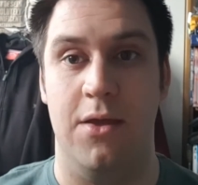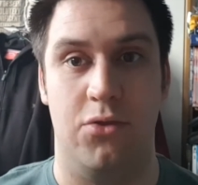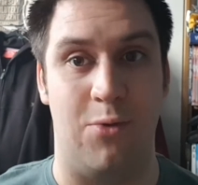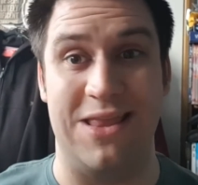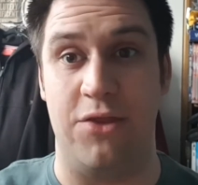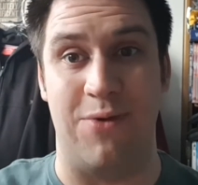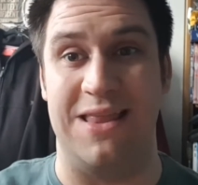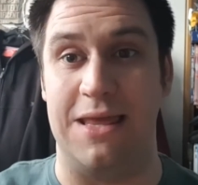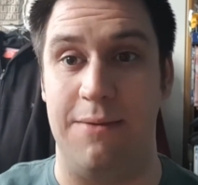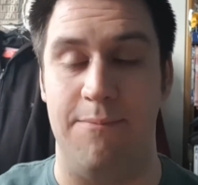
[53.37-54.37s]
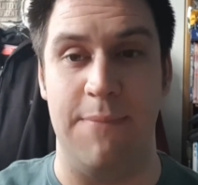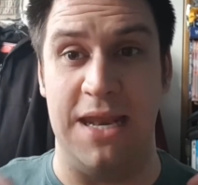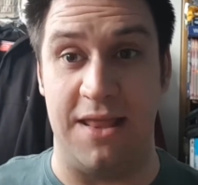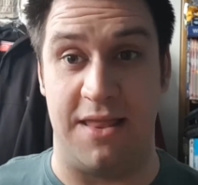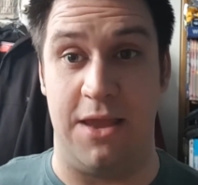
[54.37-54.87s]
2020
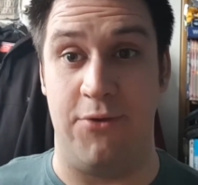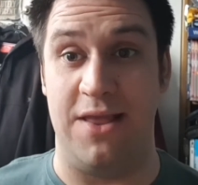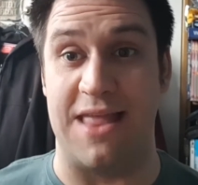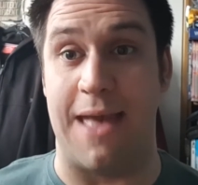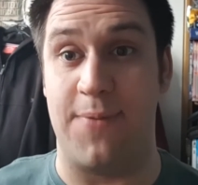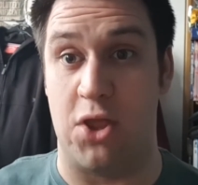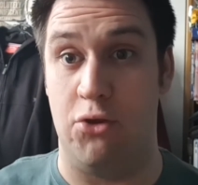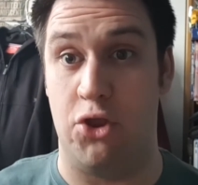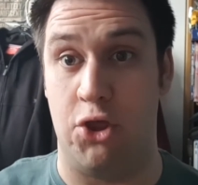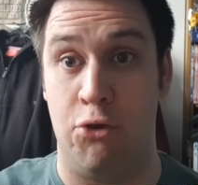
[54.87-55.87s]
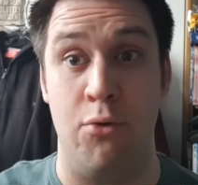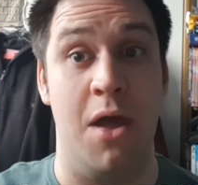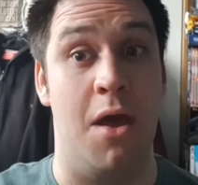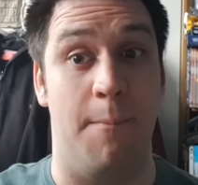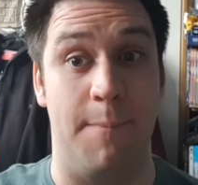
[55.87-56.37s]
Miniseries Episode 2,
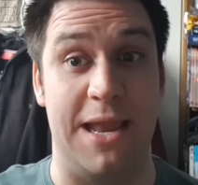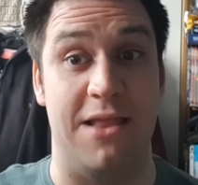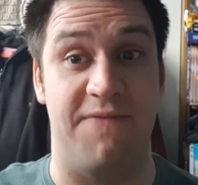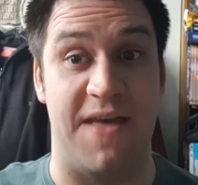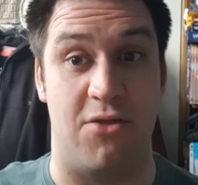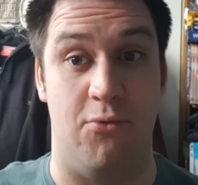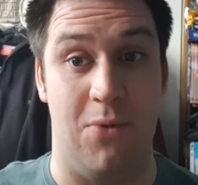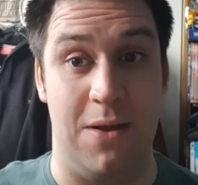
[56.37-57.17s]
Blood Vessel.